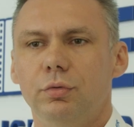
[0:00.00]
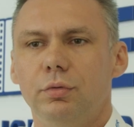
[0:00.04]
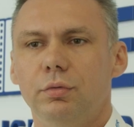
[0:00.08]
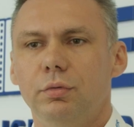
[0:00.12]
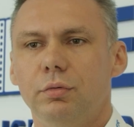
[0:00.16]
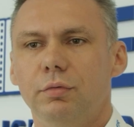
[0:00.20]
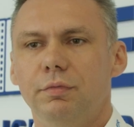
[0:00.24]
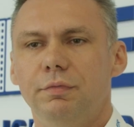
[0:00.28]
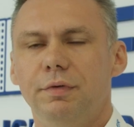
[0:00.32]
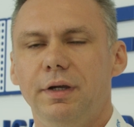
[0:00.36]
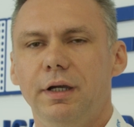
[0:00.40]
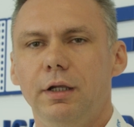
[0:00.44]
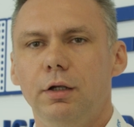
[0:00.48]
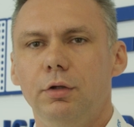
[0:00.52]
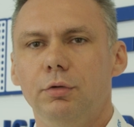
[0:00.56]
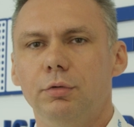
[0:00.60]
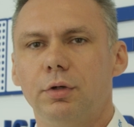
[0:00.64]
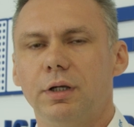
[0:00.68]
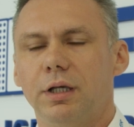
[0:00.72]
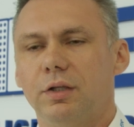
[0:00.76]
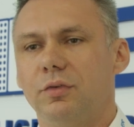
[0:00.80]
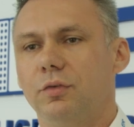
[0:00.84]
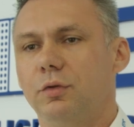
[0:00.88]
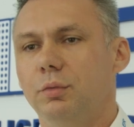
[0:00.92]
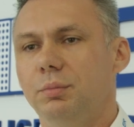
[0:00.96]
who
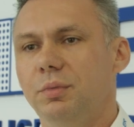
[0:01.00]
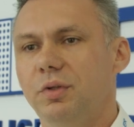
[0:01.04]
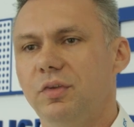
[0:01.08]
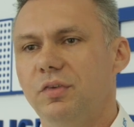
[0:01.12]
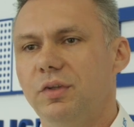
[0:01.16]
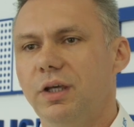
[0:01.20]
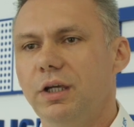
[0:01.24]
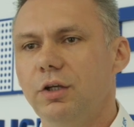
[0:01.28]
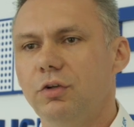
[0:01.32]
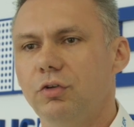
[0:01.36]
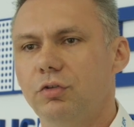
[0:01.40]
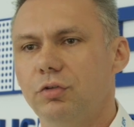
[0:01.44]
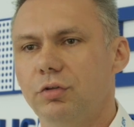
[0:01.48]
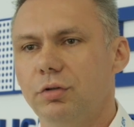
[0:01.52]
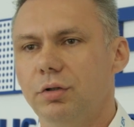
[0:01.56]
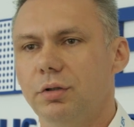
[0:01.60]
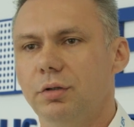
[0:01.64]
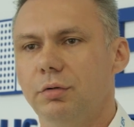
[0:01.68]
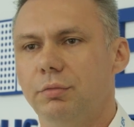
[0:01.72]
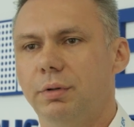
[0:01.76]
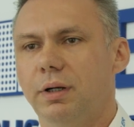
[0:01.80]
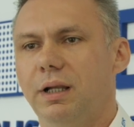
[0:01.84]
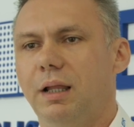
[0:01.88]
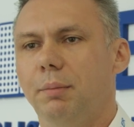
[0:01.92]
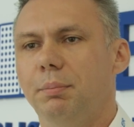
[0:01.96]
value
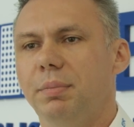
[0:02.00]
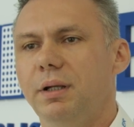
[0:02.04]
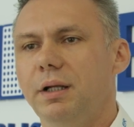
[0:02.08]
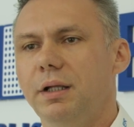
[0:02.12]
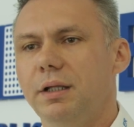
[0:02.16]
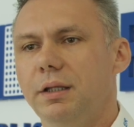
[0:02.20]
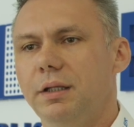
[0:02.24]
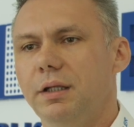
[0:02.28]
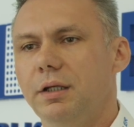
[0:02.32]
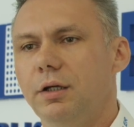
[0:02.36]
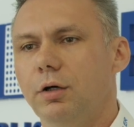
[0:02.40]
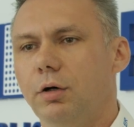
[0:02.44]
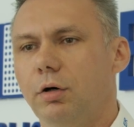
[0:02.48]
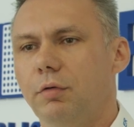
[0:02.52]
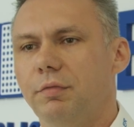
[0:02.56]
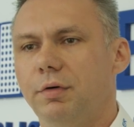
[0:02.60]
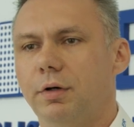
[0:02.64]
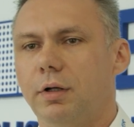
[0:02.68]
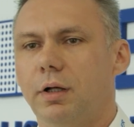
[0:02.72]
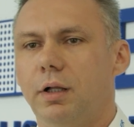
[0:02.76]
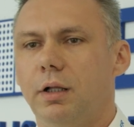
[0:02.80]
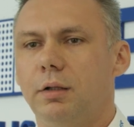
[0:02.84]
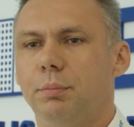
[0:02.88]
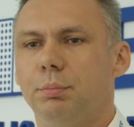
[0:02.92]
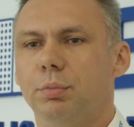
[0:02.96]
customization, reliability,
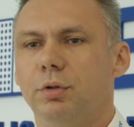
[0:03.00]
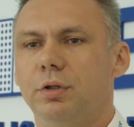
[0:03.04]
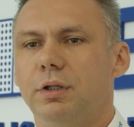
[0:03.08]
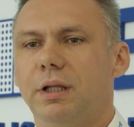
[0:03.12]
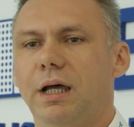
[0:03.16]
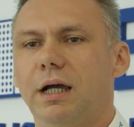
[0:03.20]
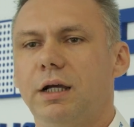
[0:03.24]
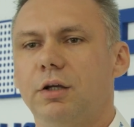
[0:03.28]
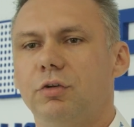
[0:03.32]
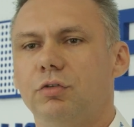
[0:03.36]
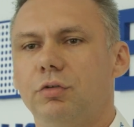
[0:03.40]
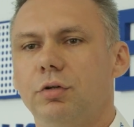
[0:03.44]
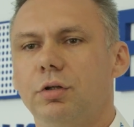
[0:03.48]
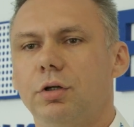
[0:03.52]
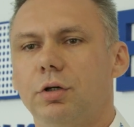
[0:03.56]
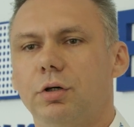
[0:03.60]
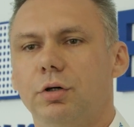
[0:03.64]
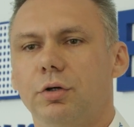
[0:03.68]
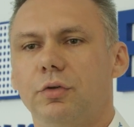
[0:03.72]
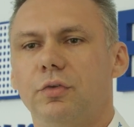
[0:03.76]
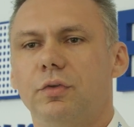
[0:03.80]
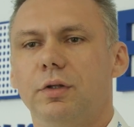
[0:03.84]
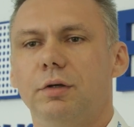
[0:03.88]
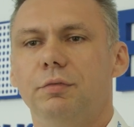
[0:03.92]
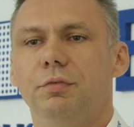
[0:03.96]
overall production
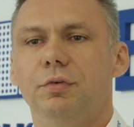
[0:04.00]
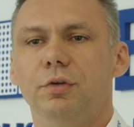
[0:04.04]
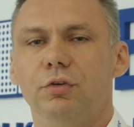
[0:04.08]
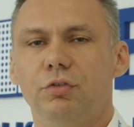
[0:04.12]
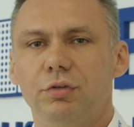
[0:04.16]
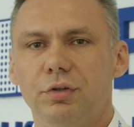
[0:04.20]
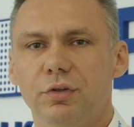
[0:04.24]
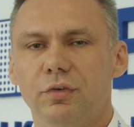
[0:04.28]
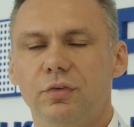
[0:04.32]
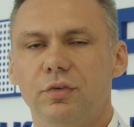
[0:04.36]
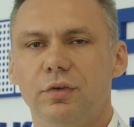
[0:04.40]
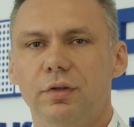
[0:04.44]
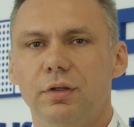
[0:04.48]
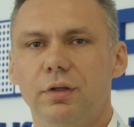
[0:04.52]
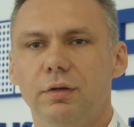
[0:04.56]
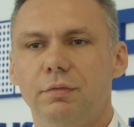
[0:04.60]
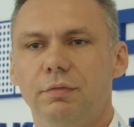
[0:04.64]
cost efficiency,